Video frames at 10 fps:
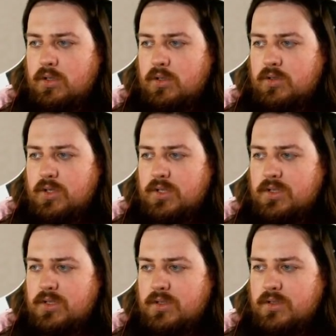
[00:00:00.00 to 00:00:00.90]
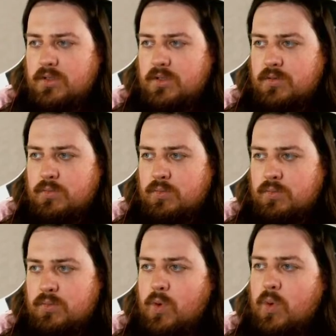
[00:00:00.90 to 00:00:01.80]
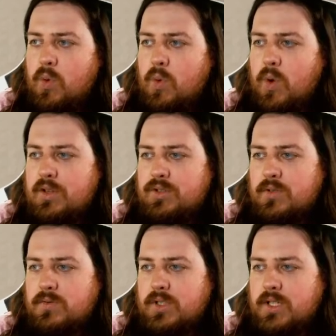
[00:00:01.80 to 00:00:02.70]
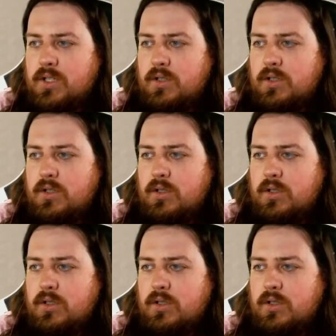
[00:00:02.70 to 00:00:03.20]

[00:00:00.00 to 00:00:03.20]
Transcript: There's, like, some quest over here.